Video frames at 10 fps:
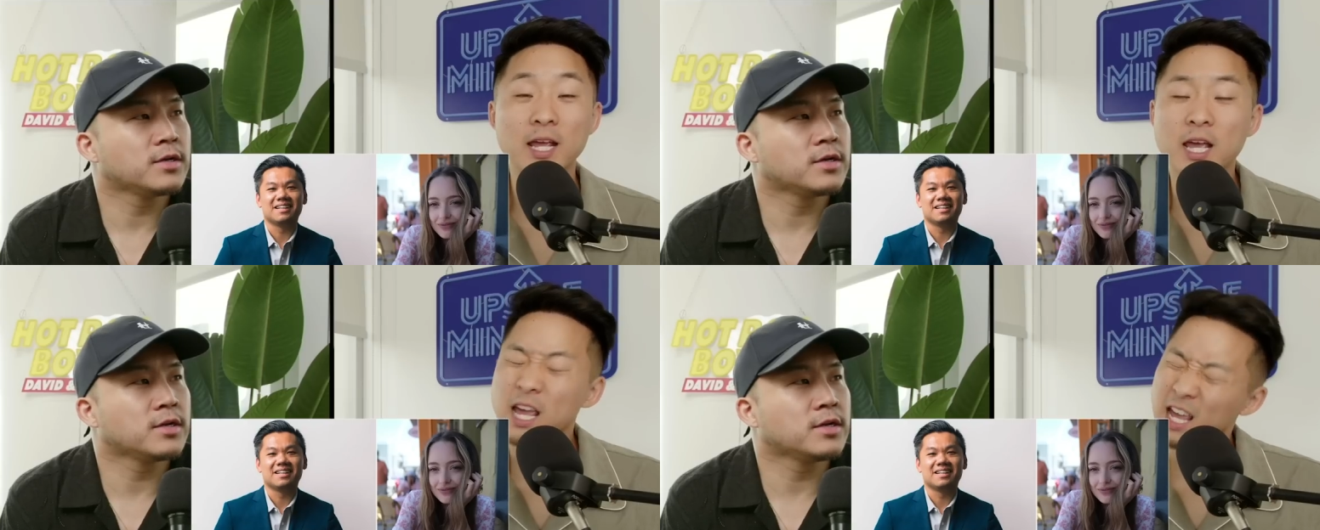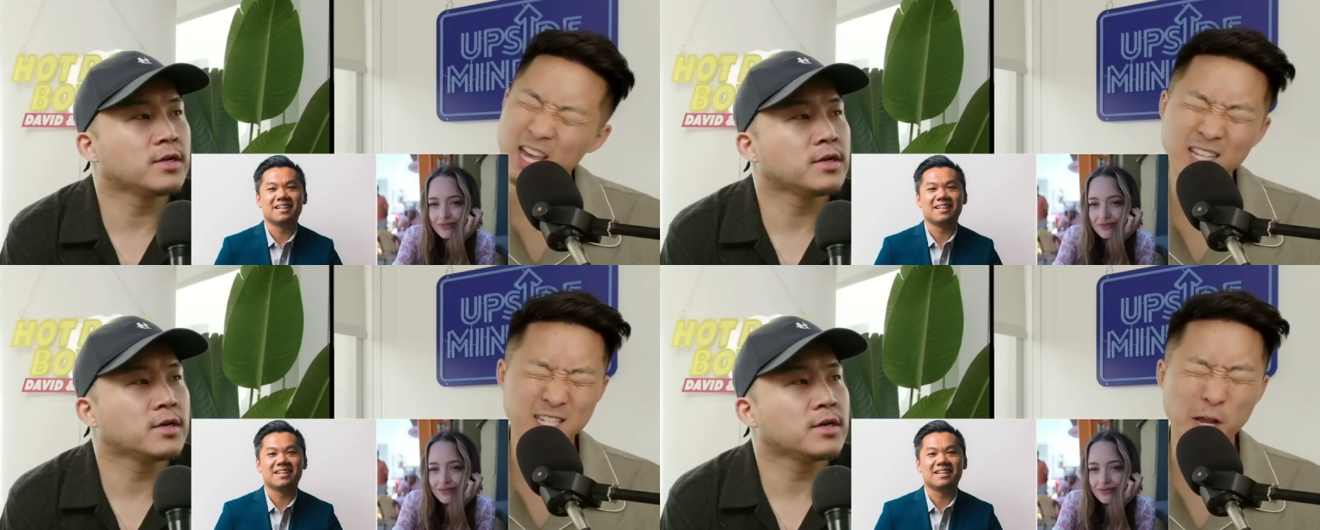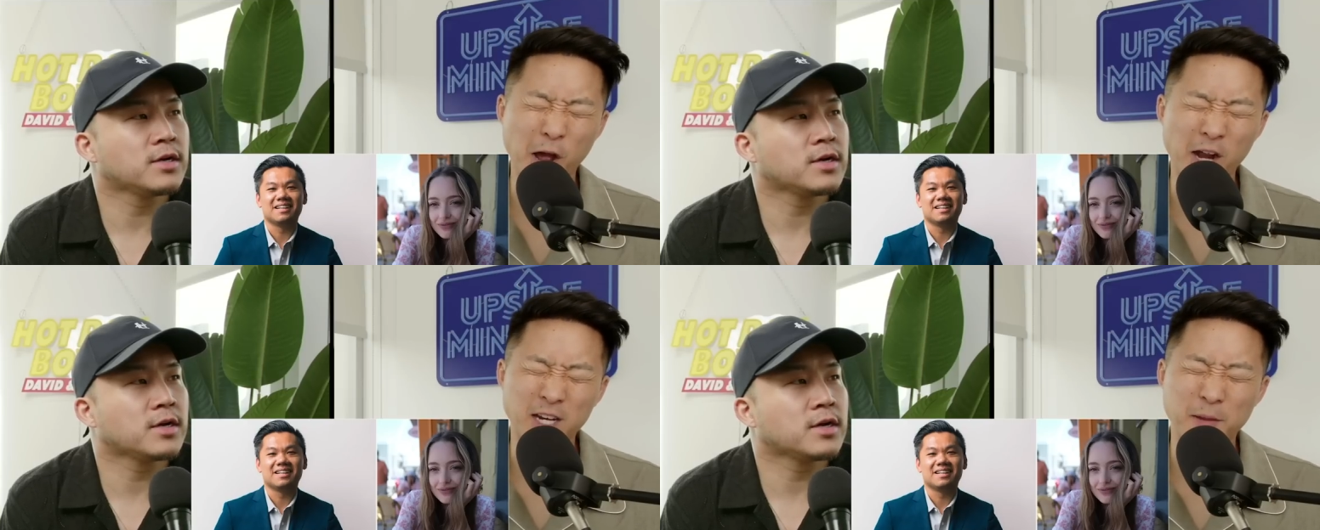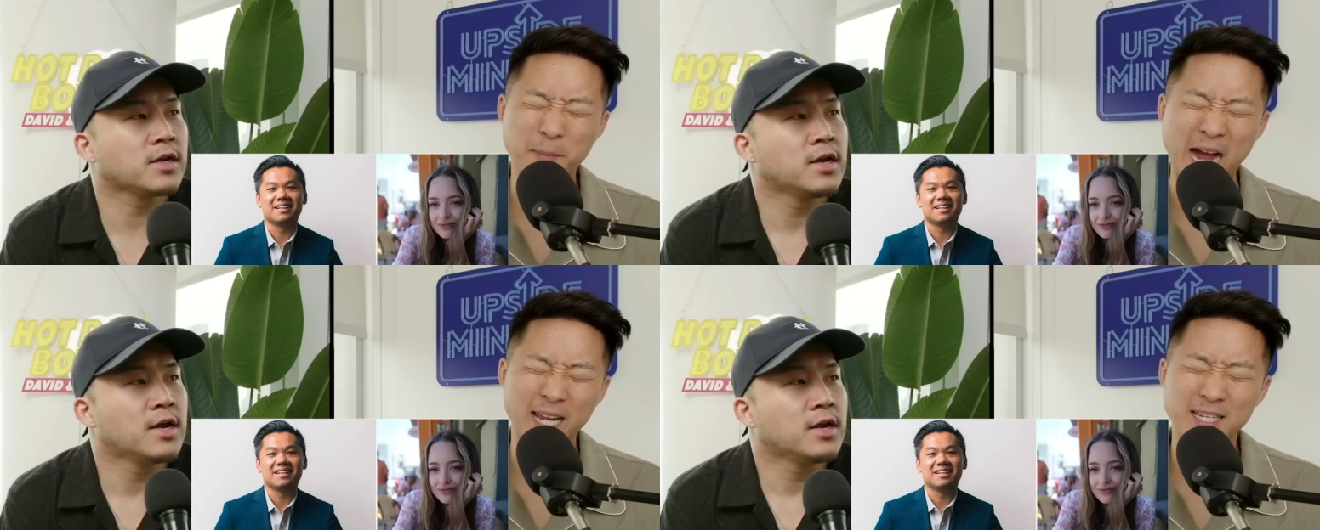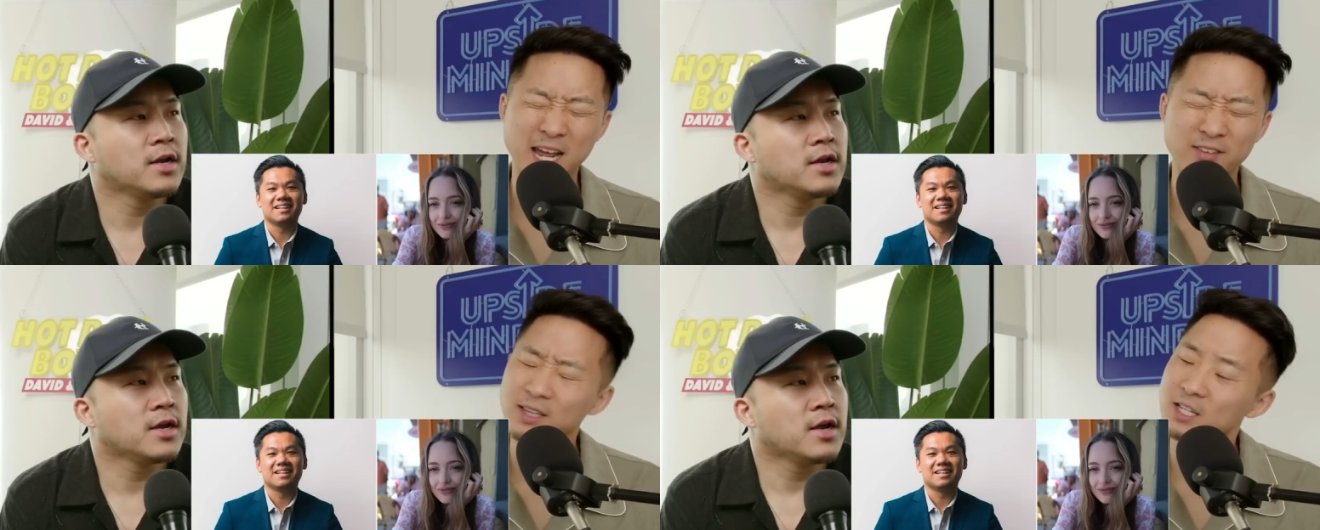Speaker 1: is talking about it, David.
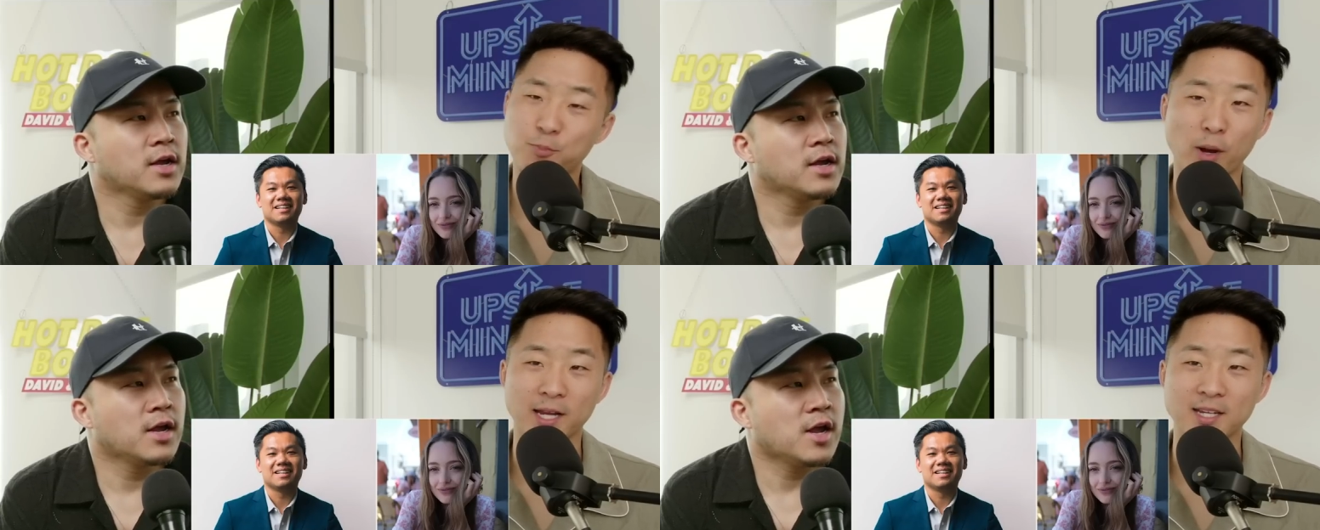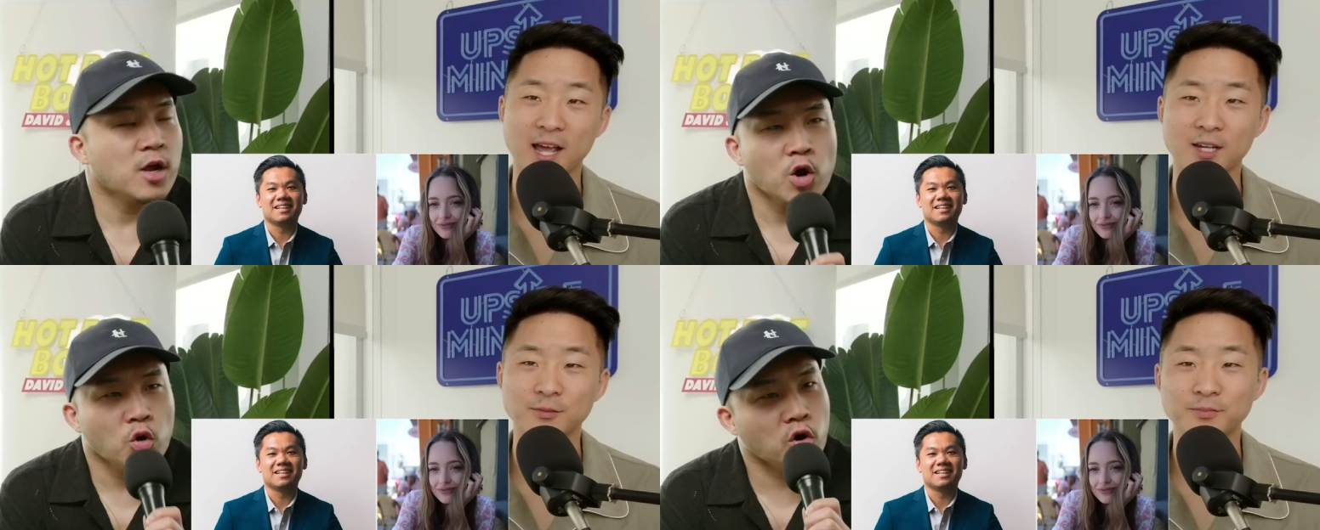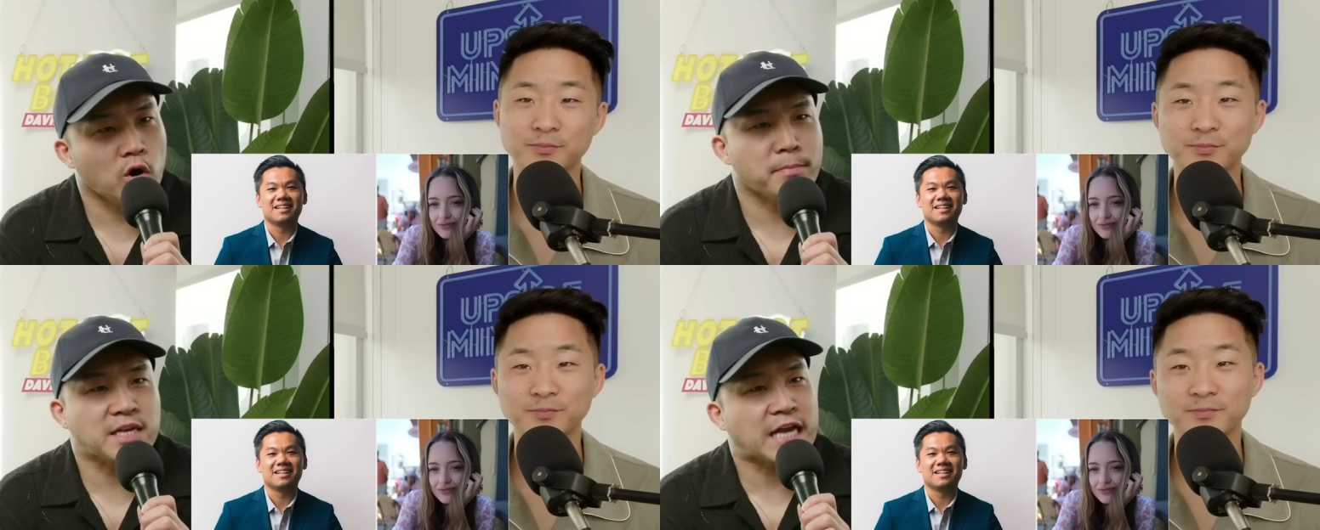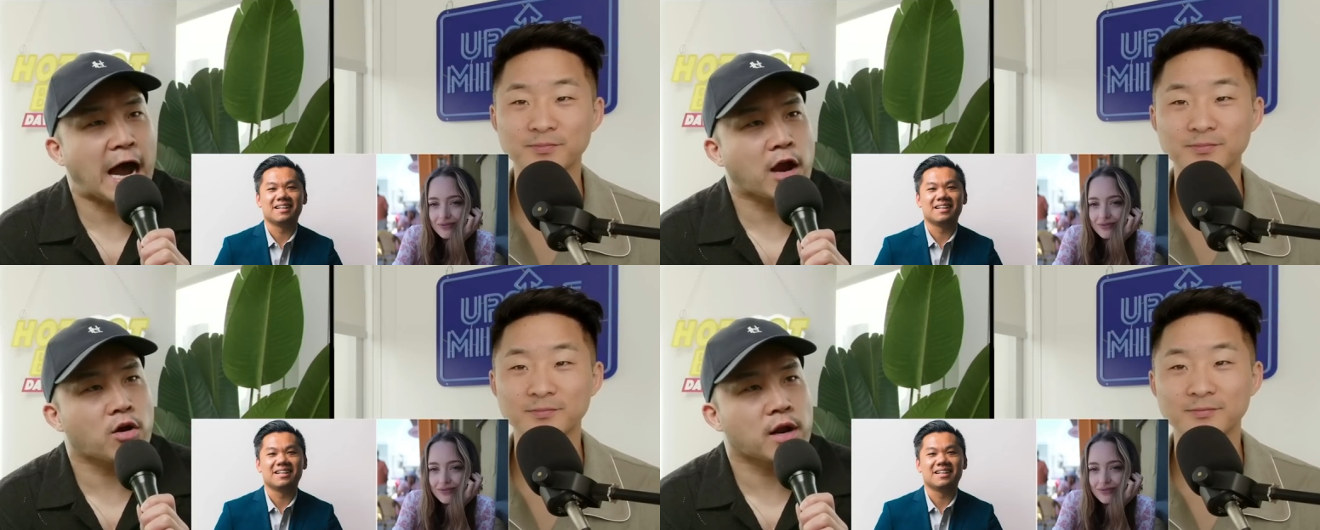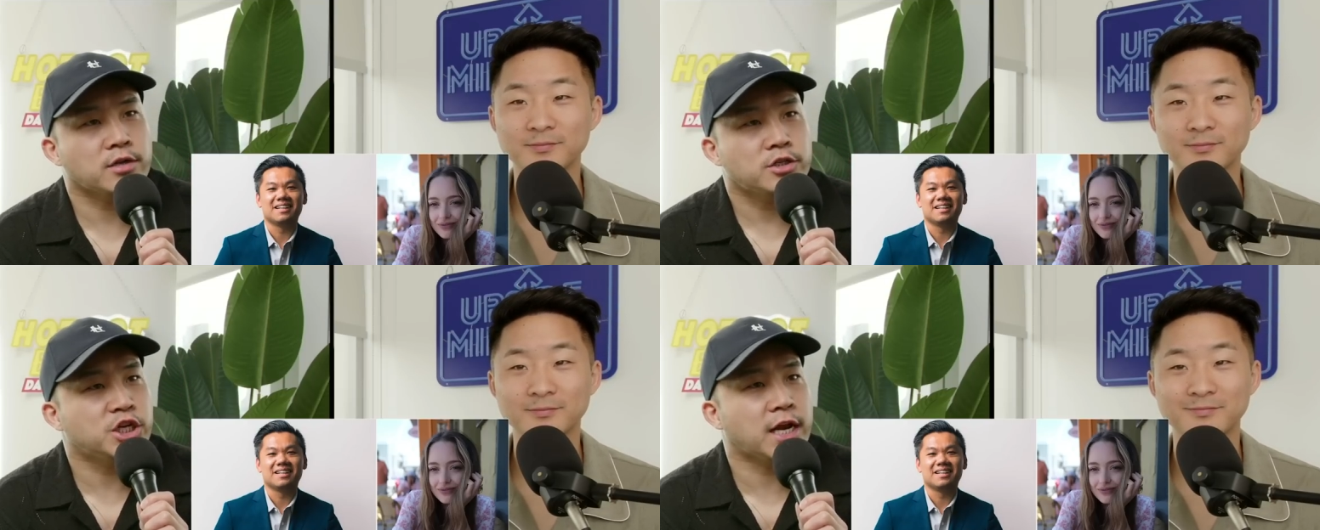Let's break it down. Oh,
Speaker 2: Miss Ireland, she
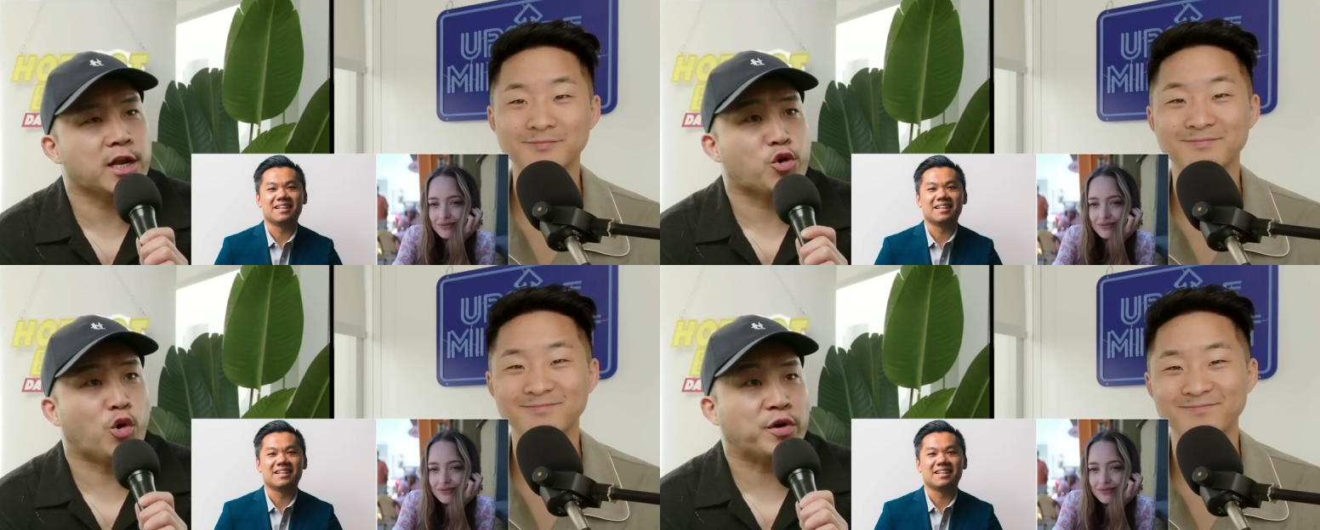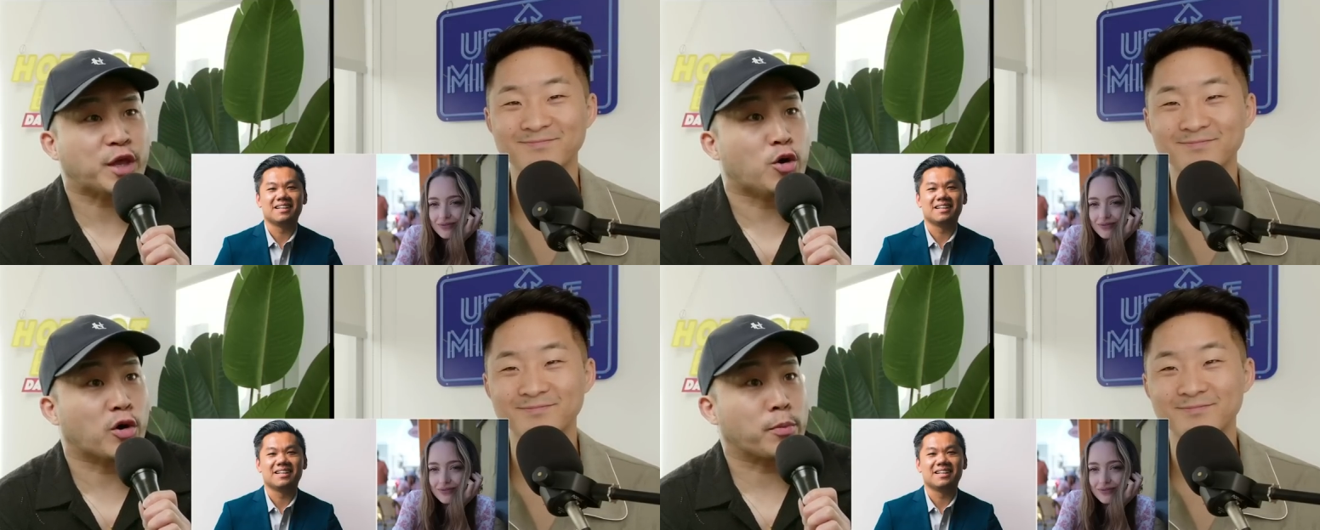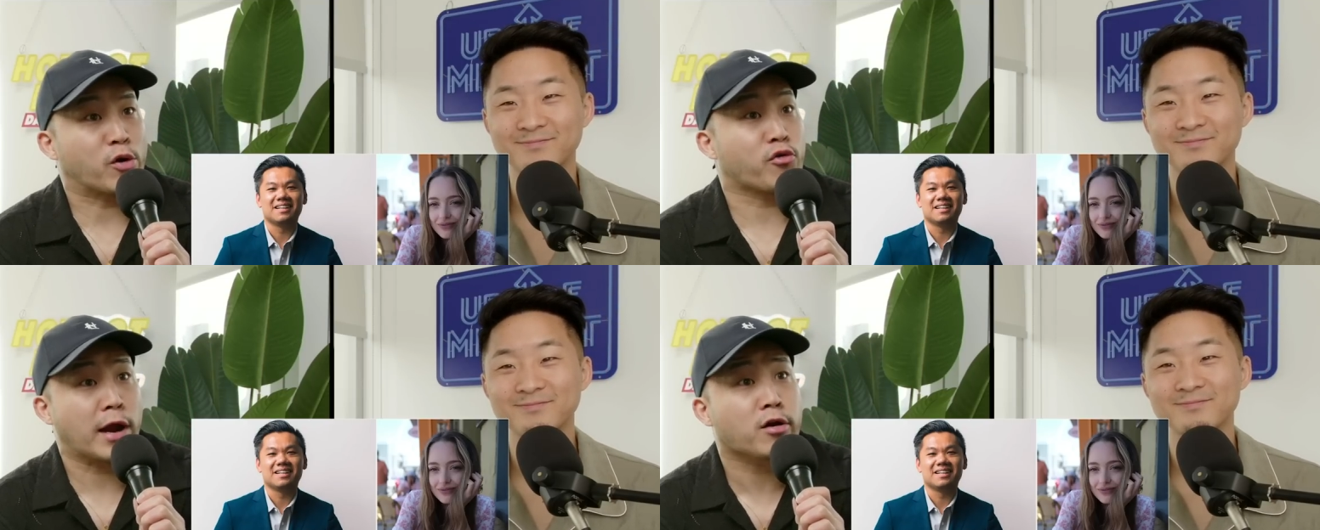didn't go with the Conor McGregor